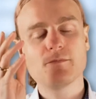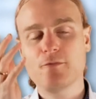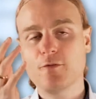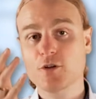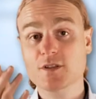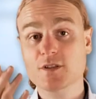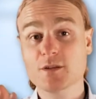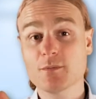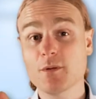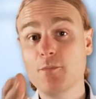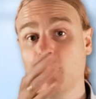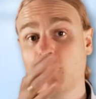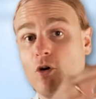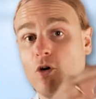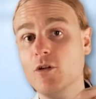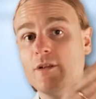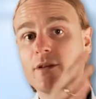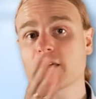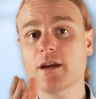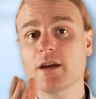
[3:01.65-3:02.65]
for example,
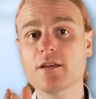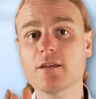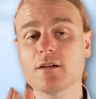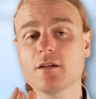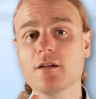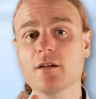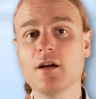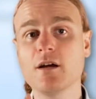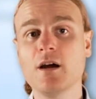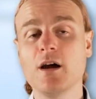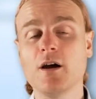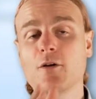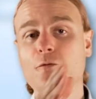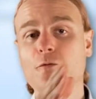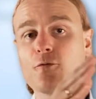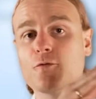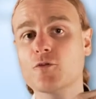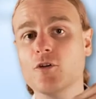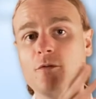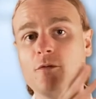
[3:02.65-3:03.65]
pull data
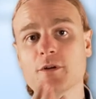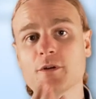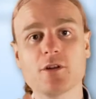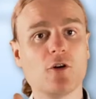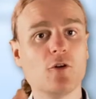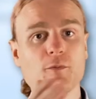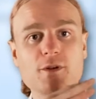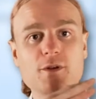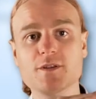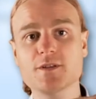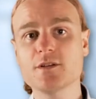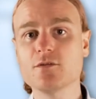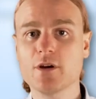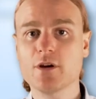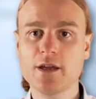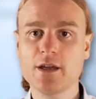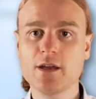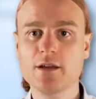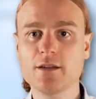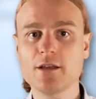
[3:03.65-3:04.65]
from an
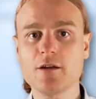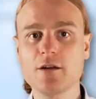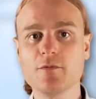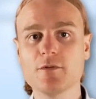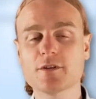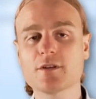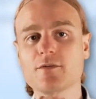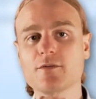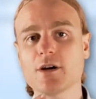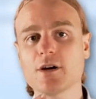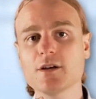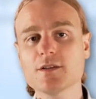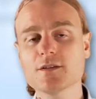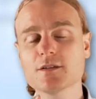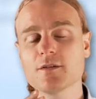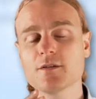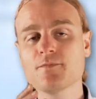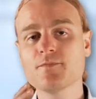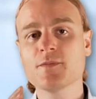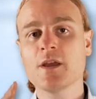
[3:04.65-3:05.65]
OPC-UA-enabled
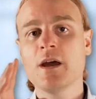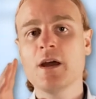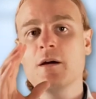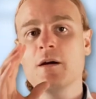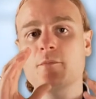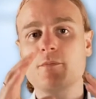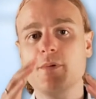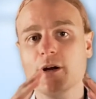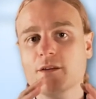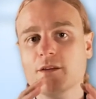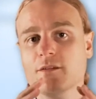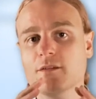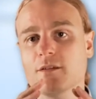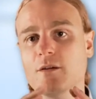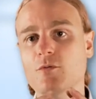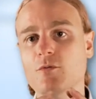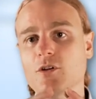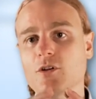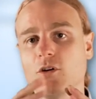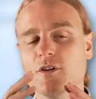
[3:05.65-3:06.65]
device, but they
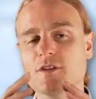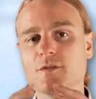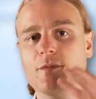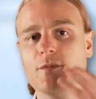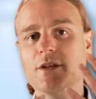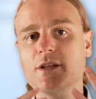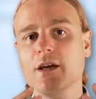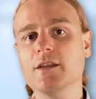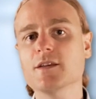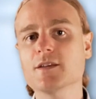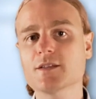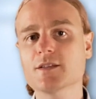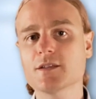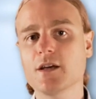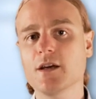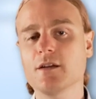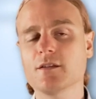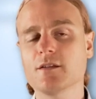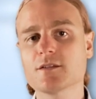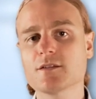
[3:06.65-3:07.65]
will also maintain the
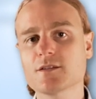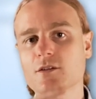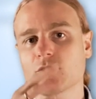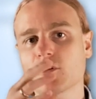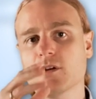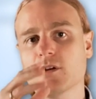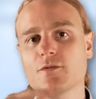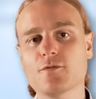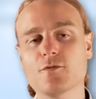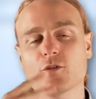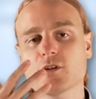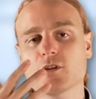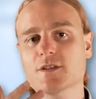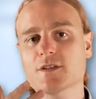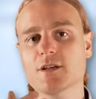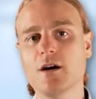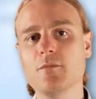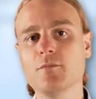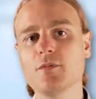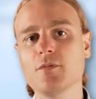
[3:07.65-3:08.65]
state. So if, for
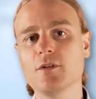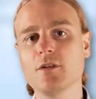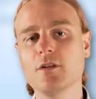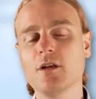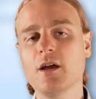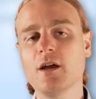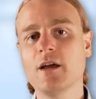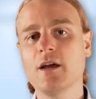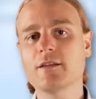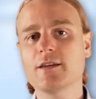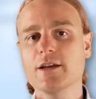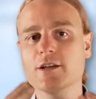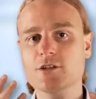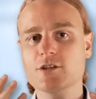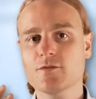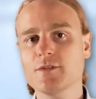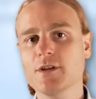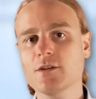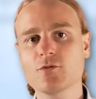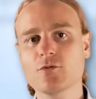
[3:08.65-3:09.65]
example, the edge
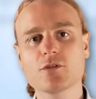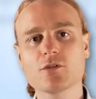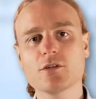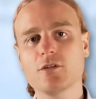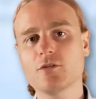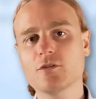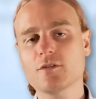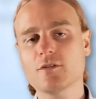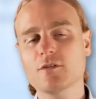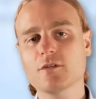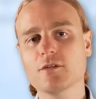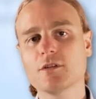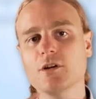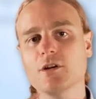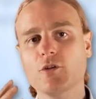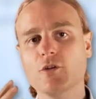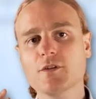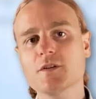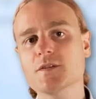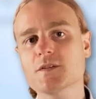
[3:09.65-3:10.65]
of network node
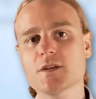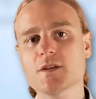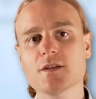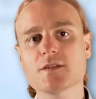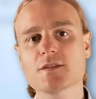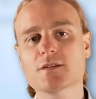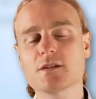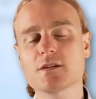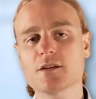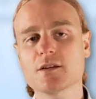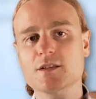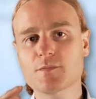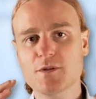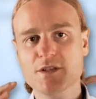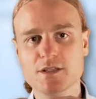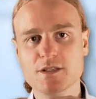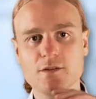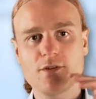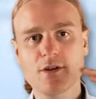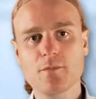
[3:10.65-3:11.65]
notices that a
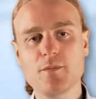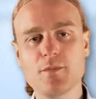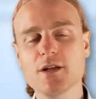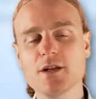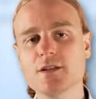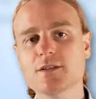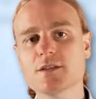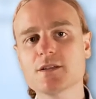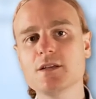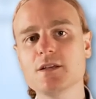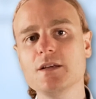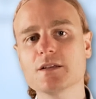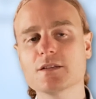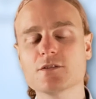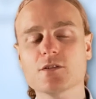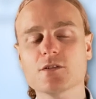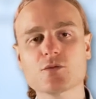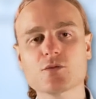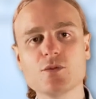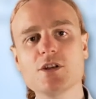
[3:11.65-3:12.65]
specific PLC is
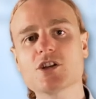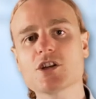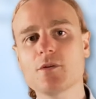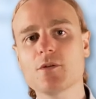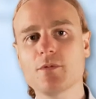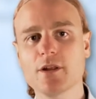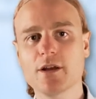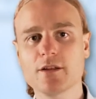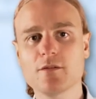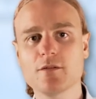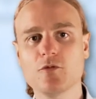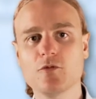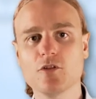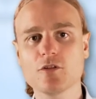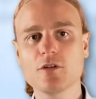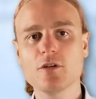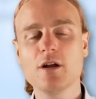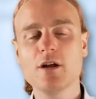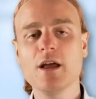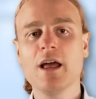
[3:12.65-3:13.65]
not reachable
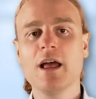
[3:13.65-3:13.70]
anymore,